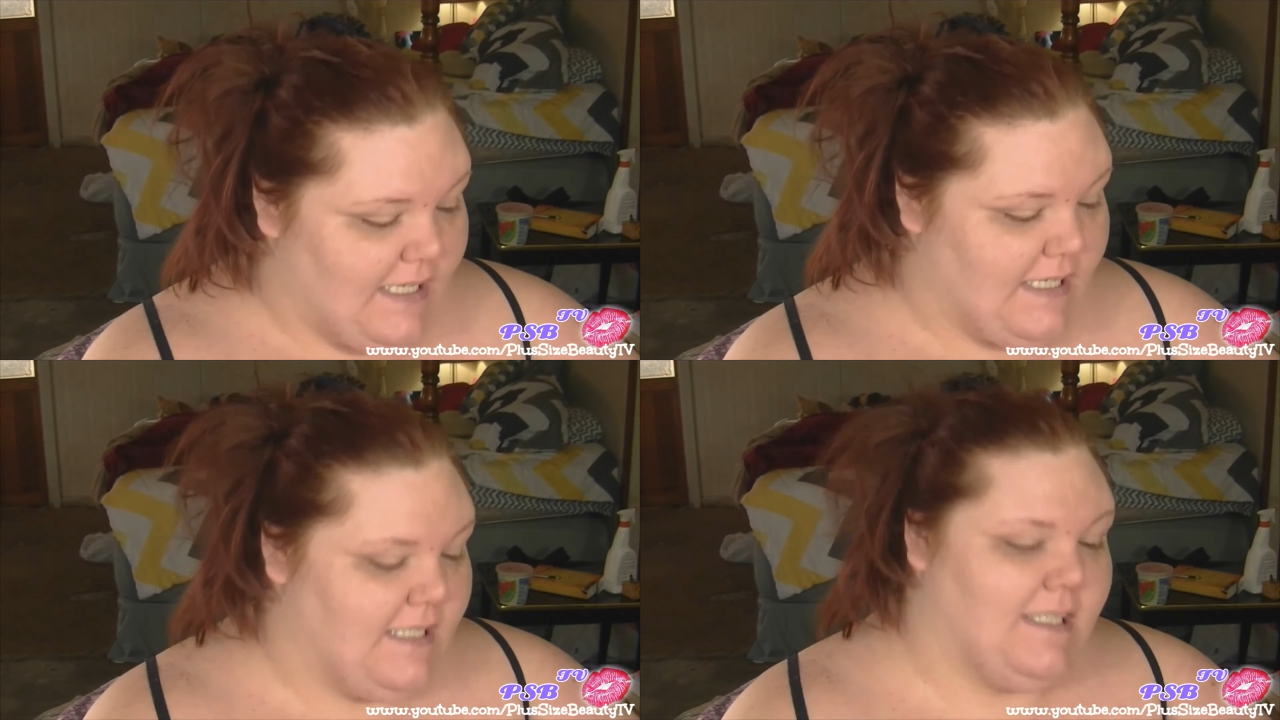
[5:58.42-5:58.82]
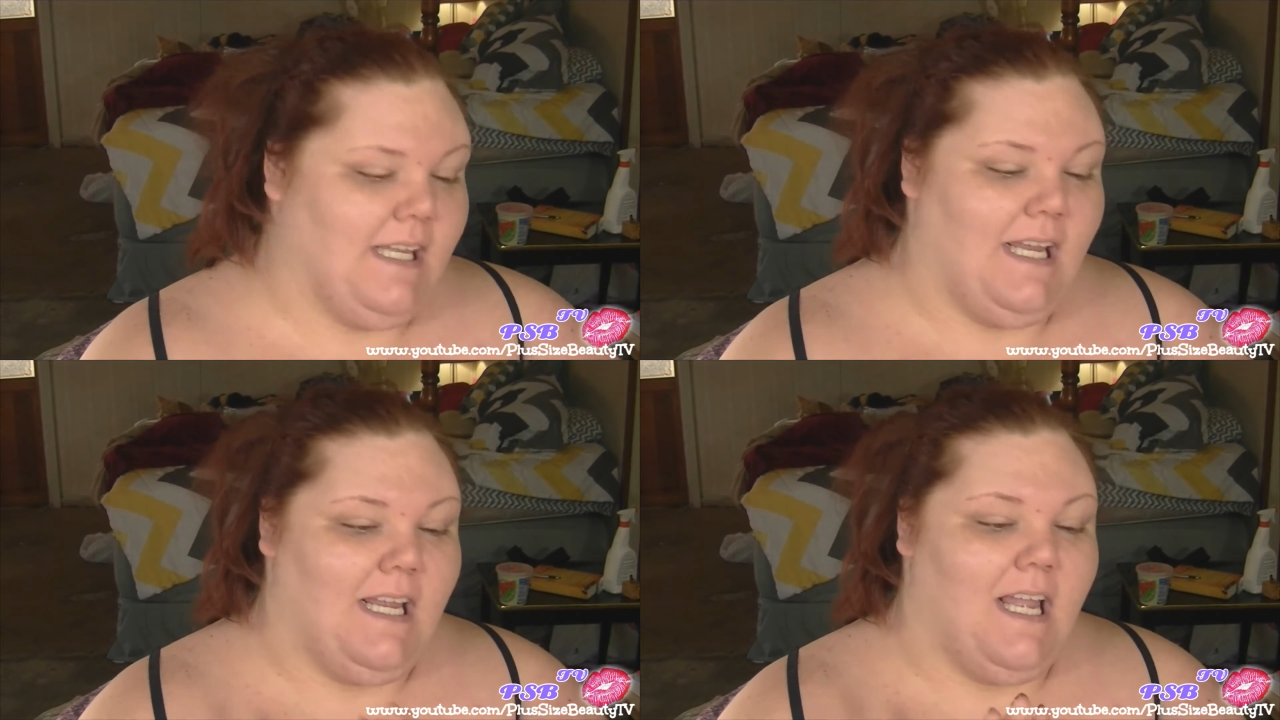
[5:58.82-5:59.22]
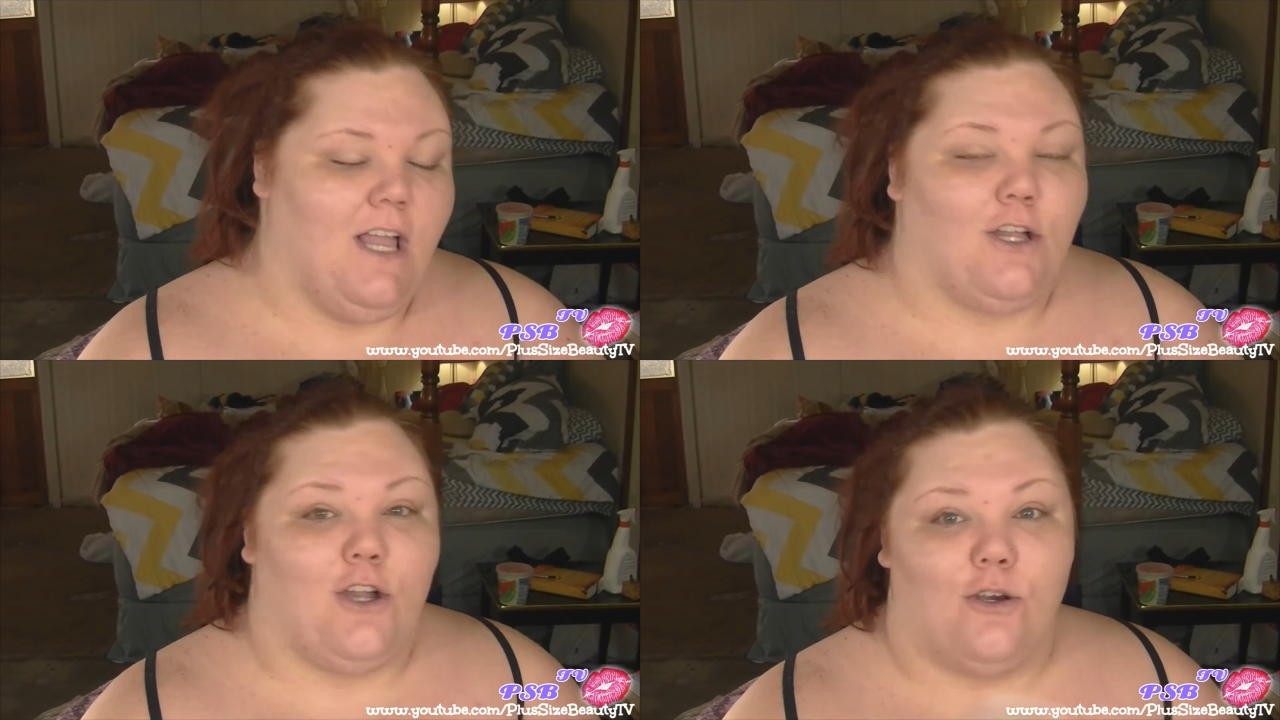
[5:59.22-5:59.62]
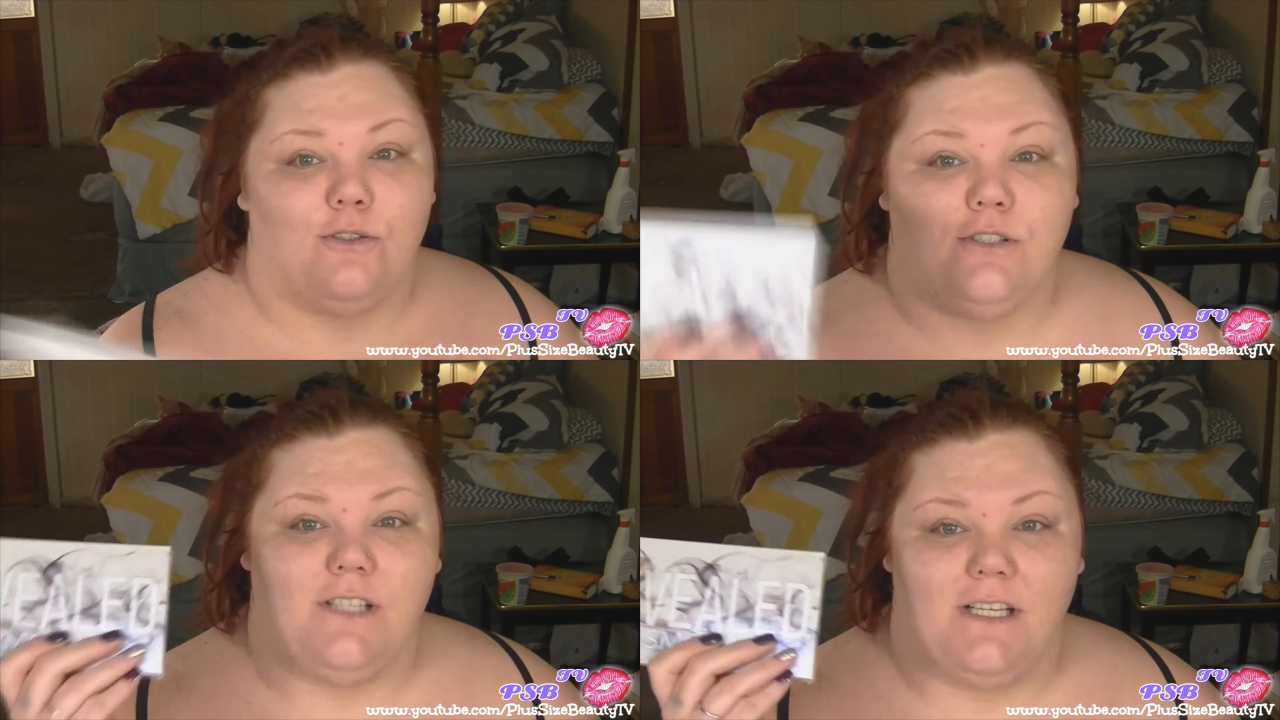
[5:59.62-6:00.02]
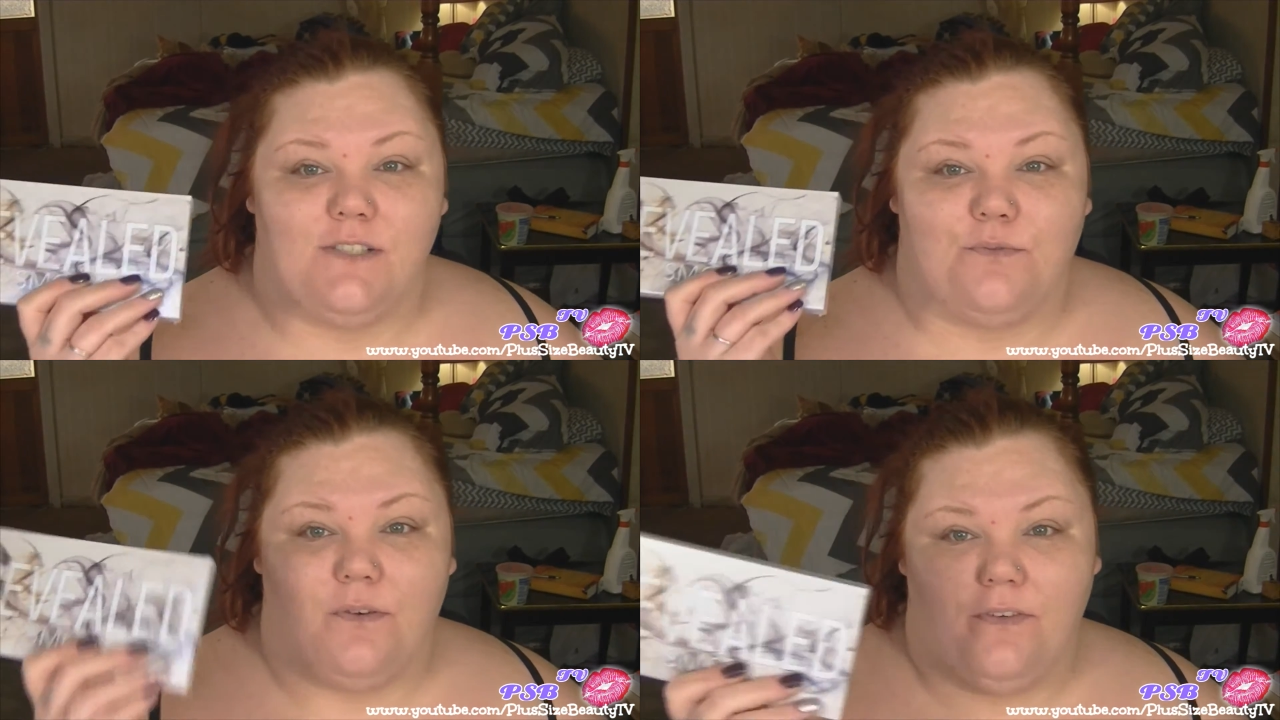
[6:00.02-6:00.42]
is the Coastal
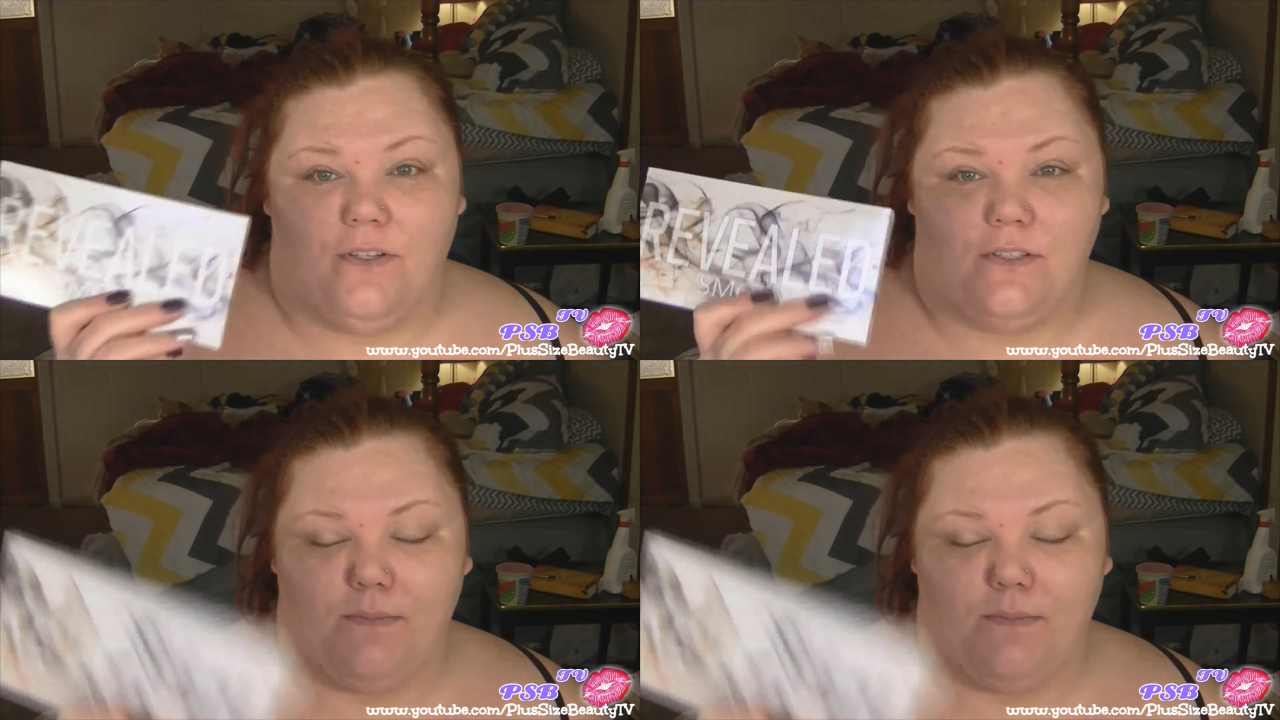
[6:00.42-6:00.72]
Scents Revealed